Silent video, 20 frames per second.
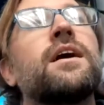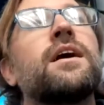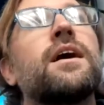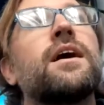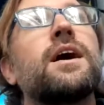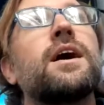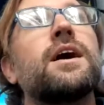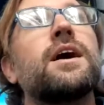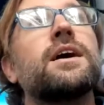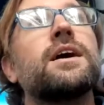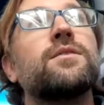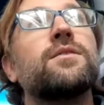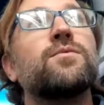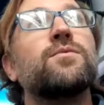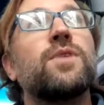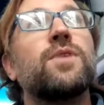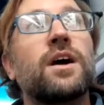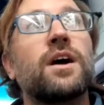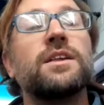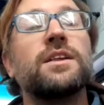And
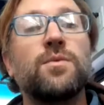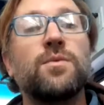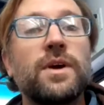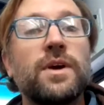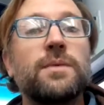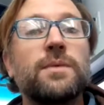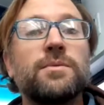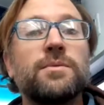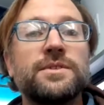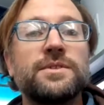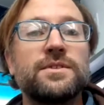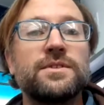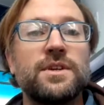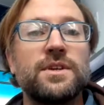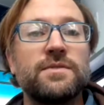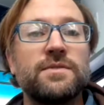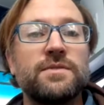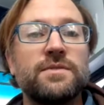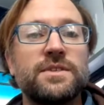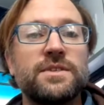luckily we're able to
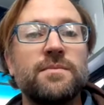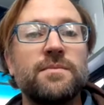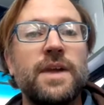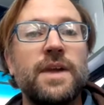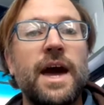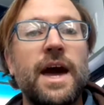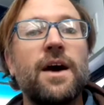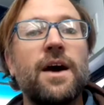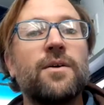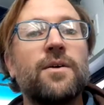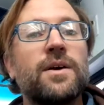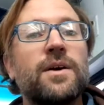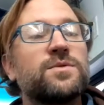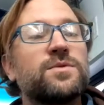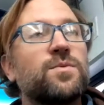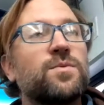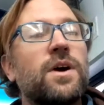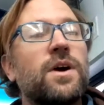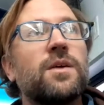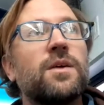service them now as
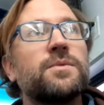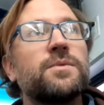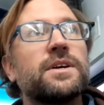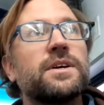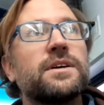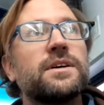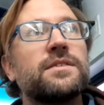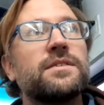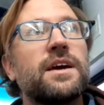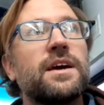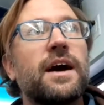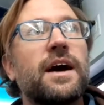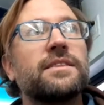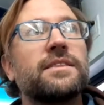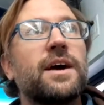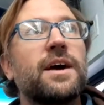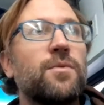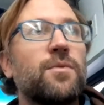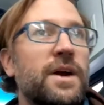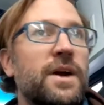well because they got
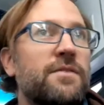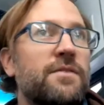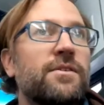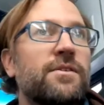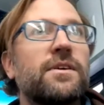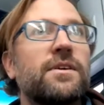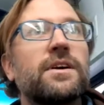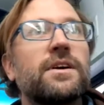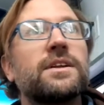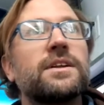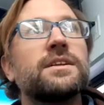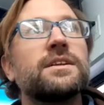that waiver. And